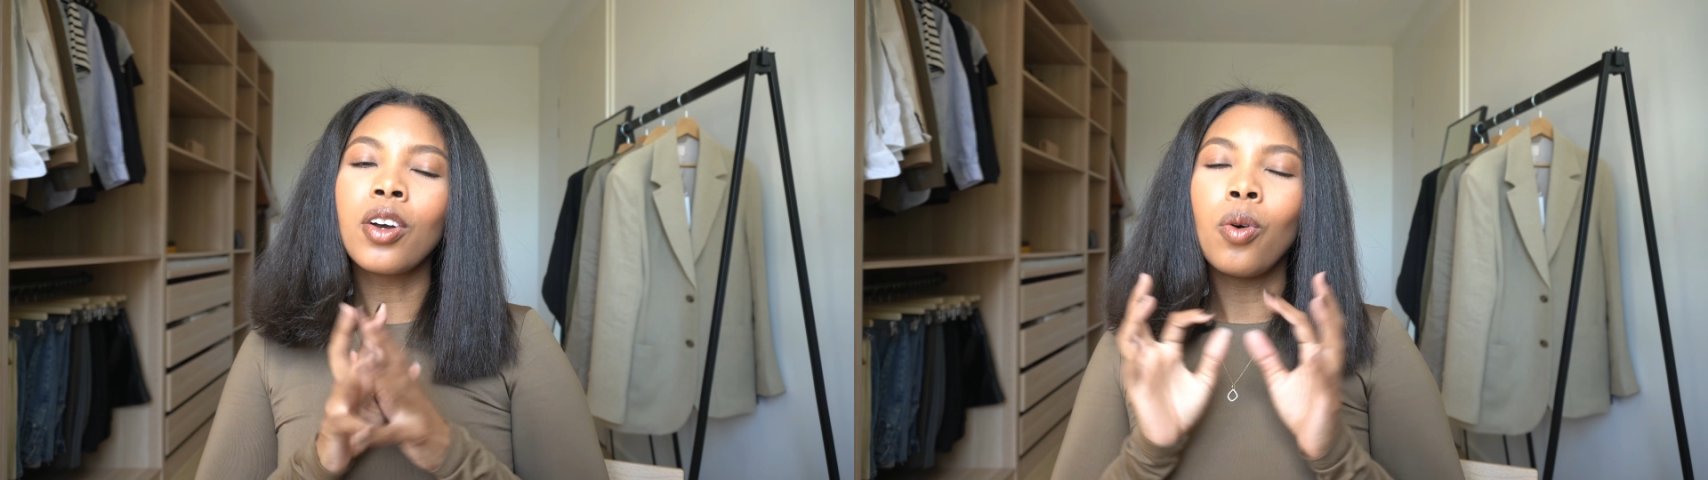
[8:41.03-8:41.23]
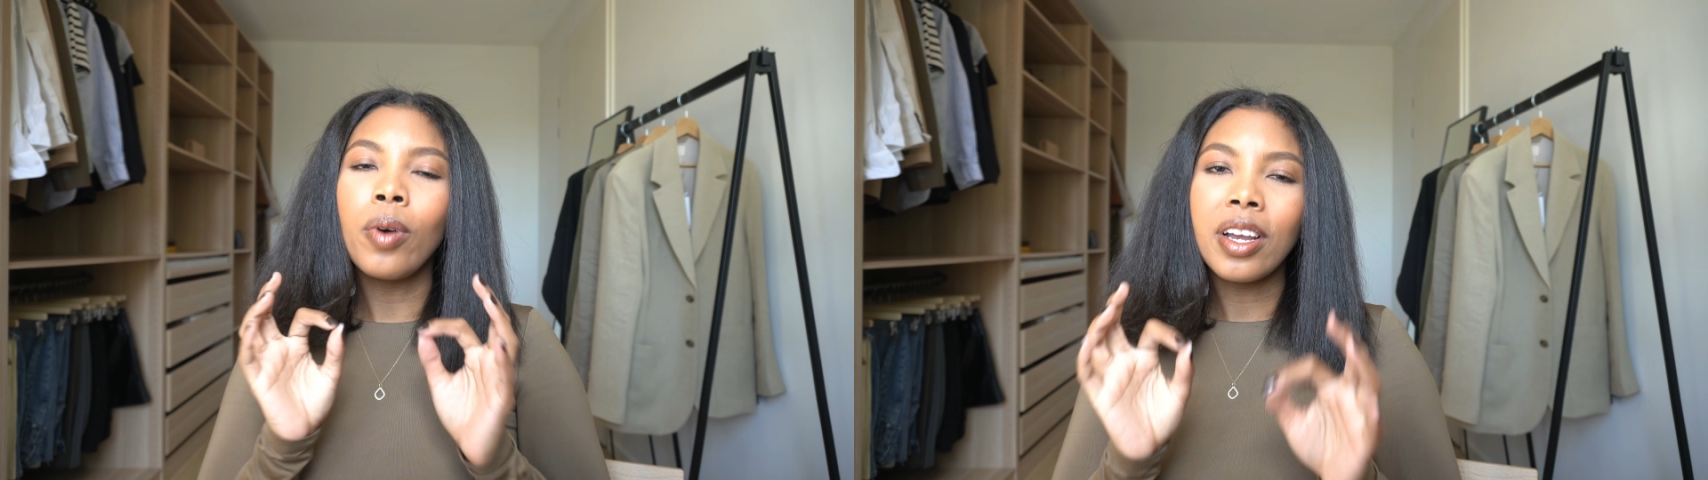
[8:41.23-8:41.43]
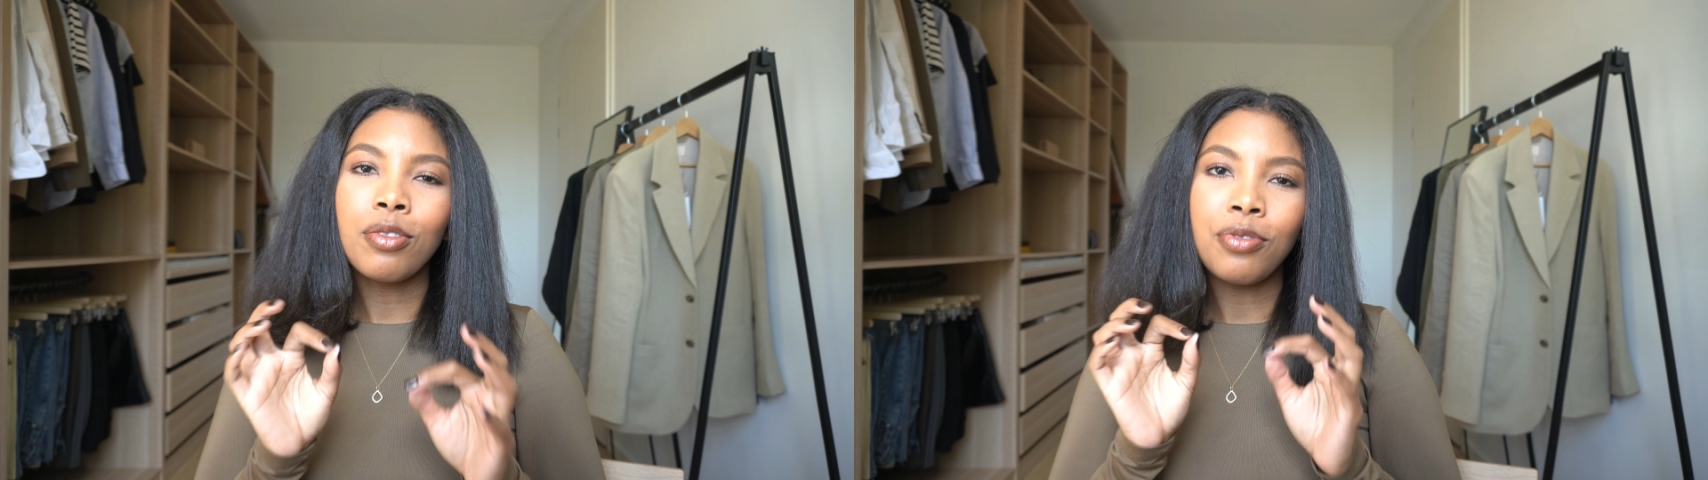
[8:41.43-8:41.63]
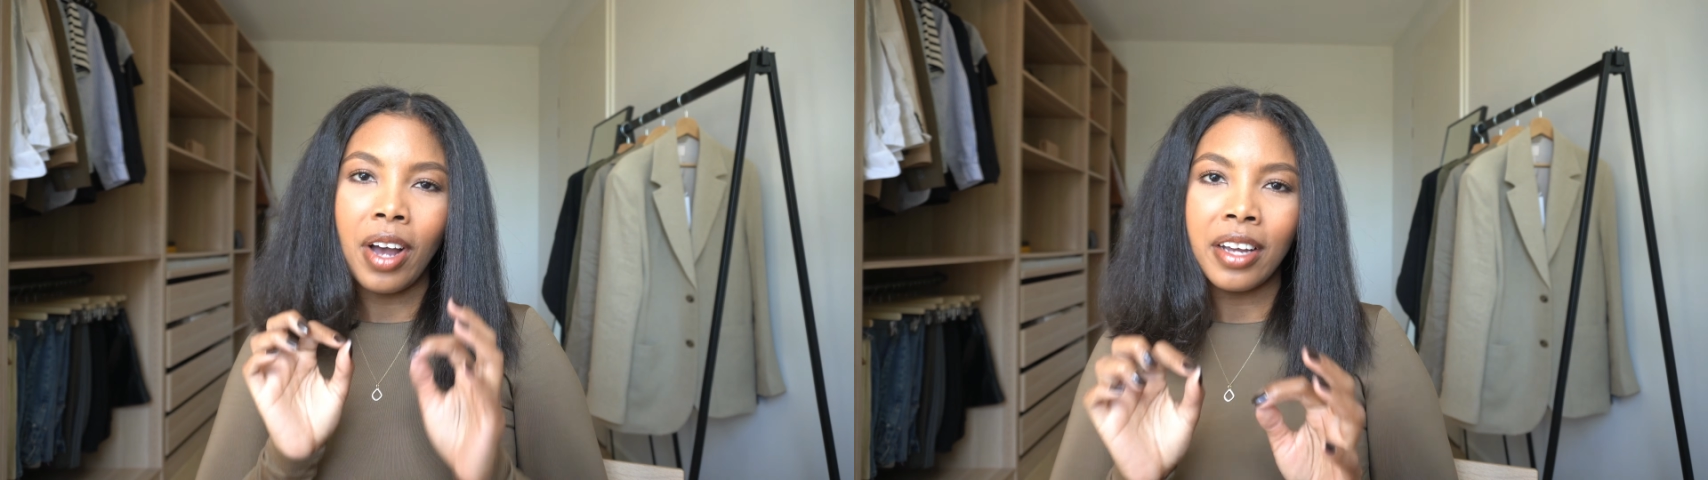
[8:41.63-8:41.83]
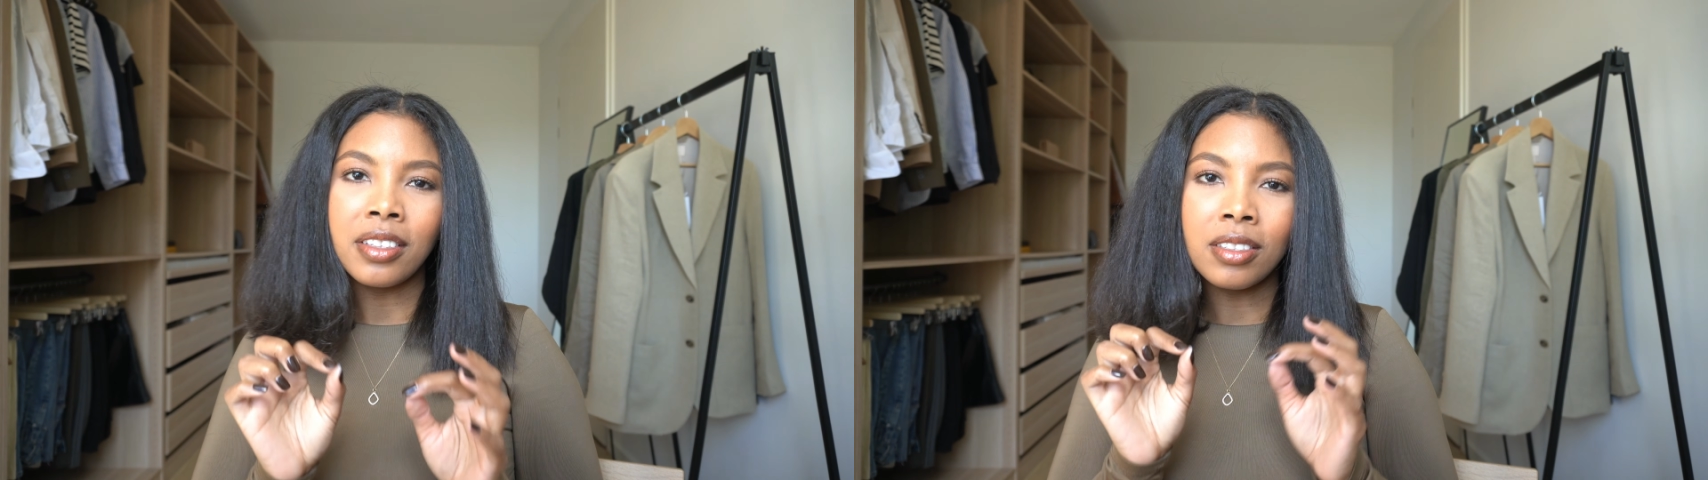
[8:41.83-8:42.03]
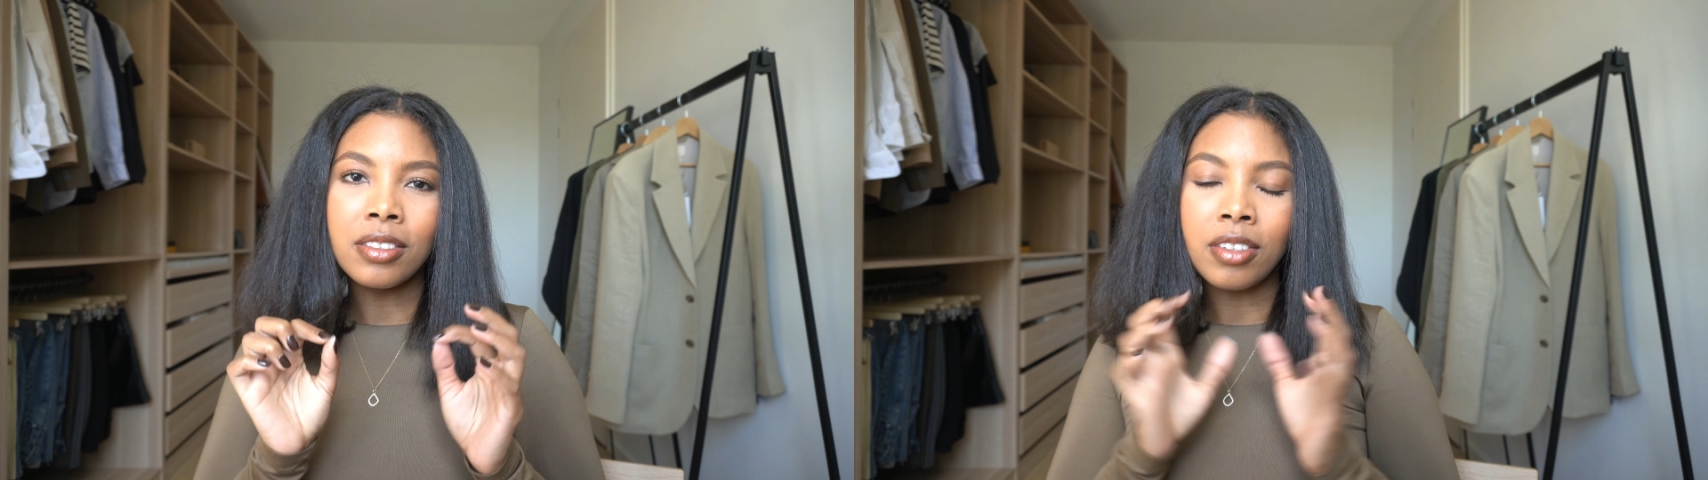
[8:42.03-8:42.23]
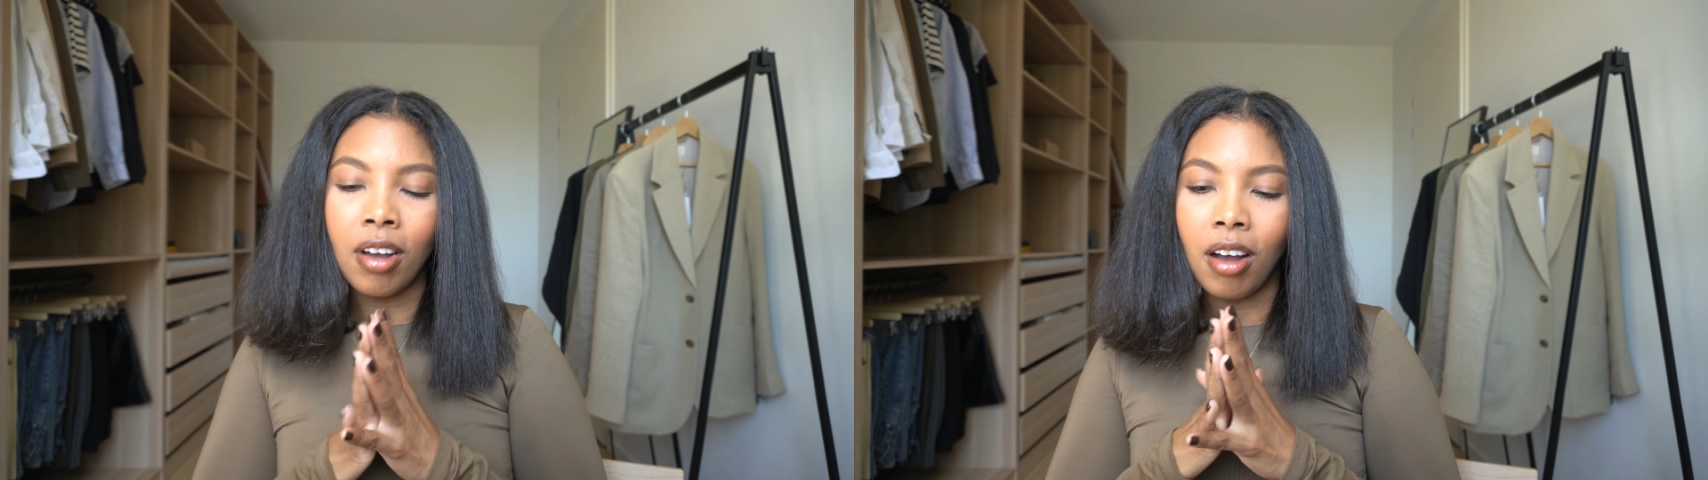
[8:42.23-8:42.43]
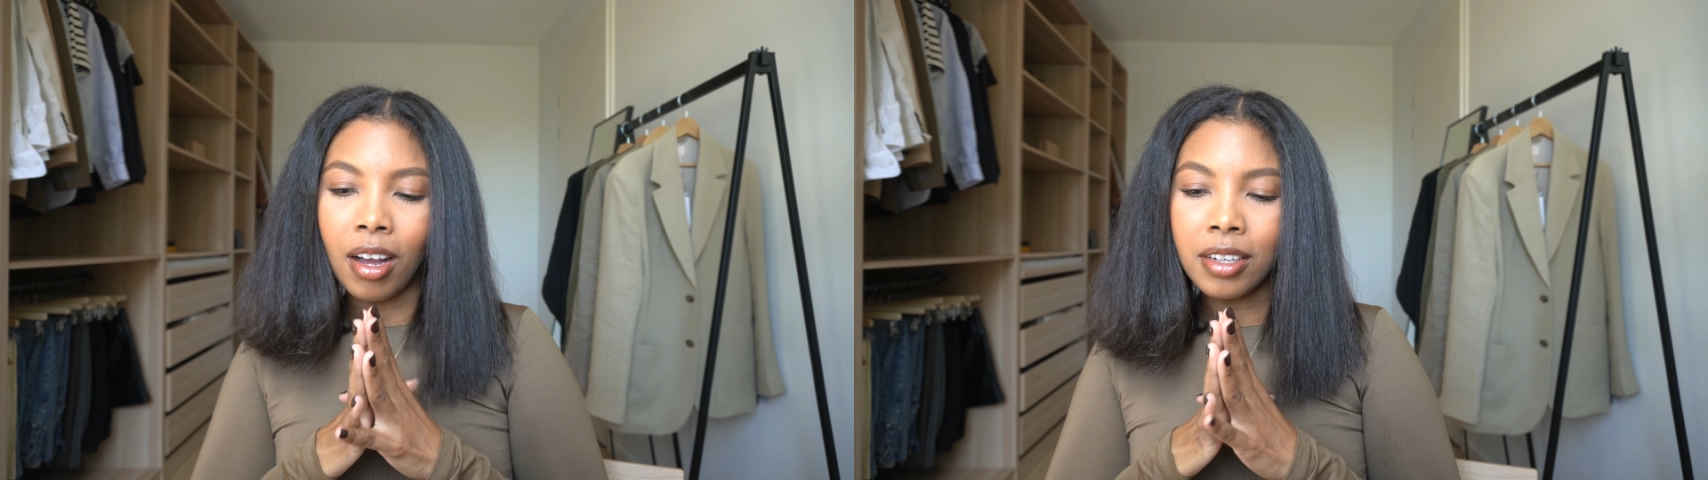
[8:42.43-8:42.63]
quick final
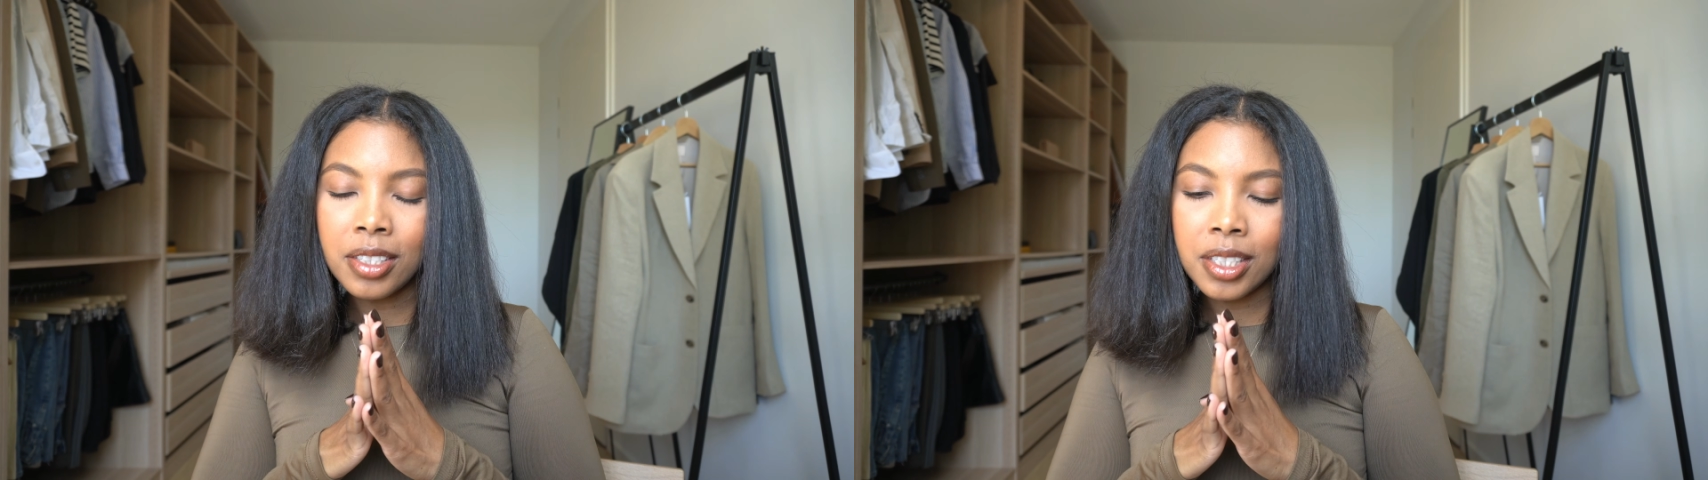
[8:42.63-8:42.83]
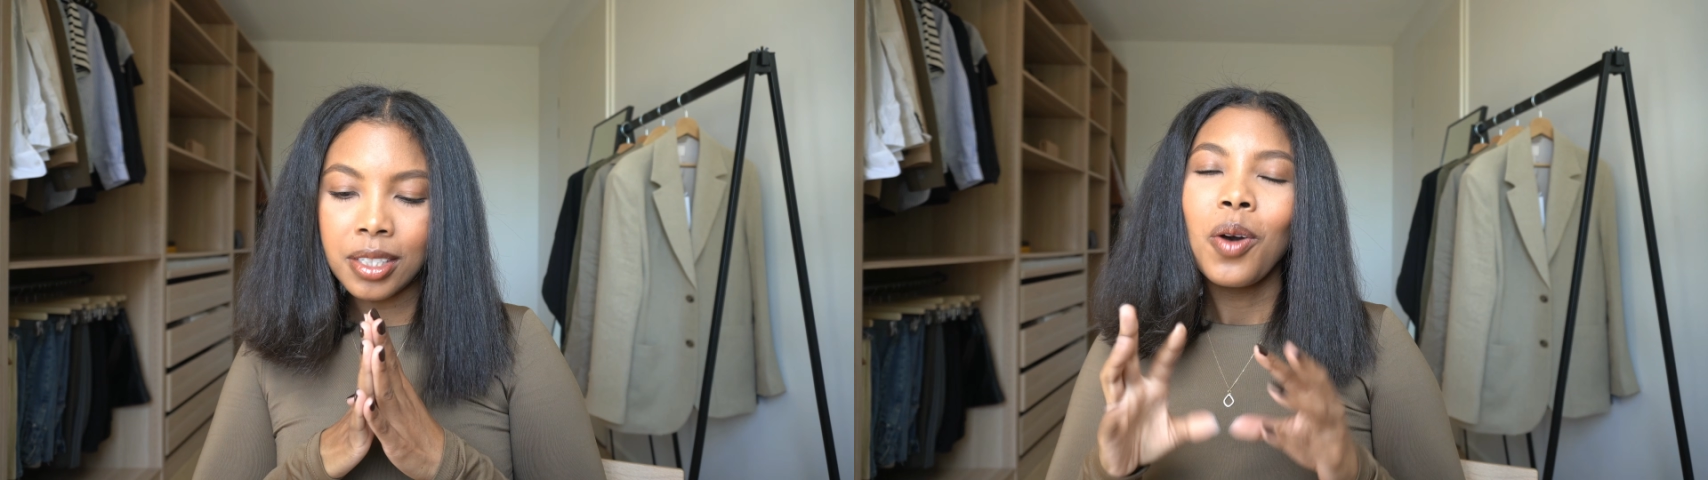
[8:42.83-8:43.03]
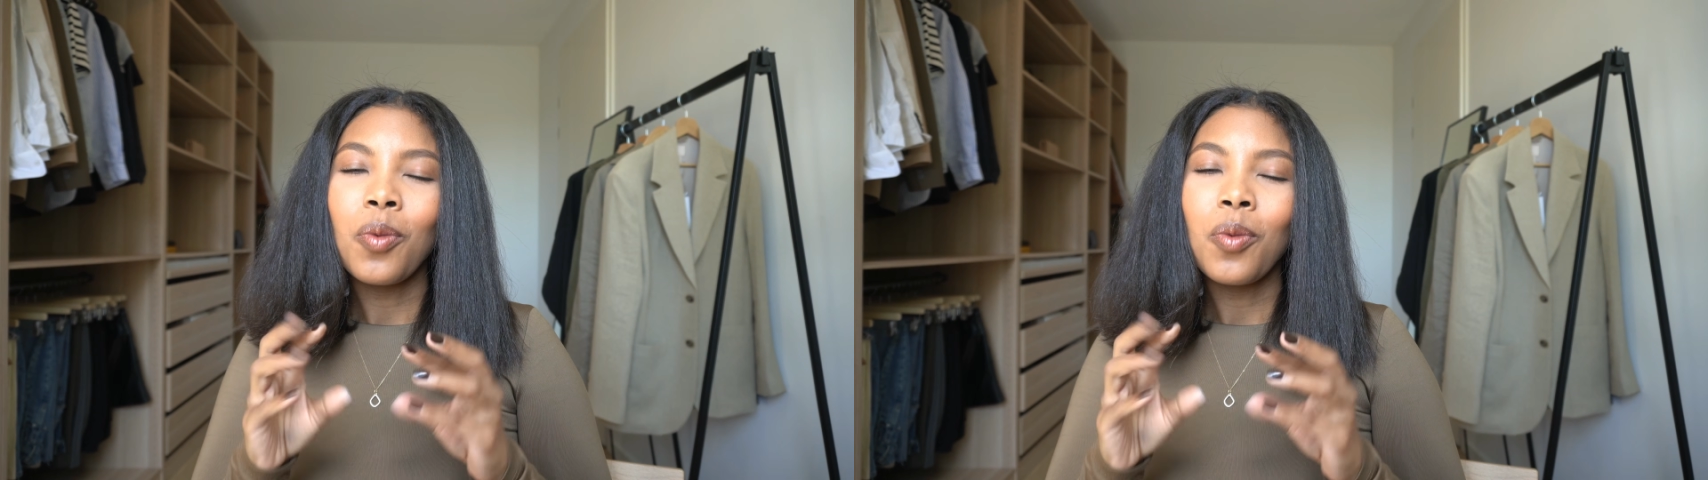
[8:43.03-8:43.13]
thoughts